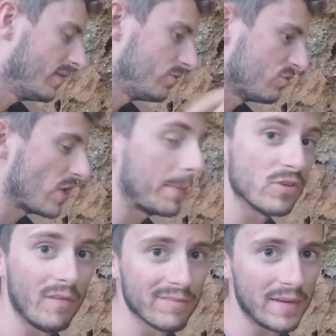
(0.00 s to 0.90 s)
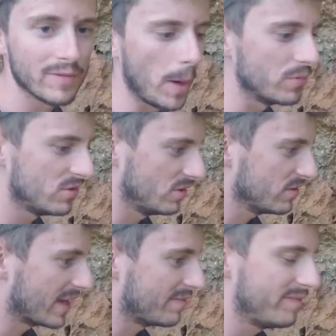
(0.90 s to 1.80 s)
strapped on flip-flops, they're just
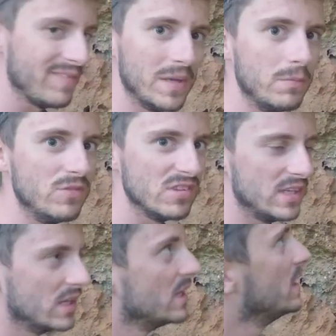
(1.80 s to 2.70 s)
like flimsy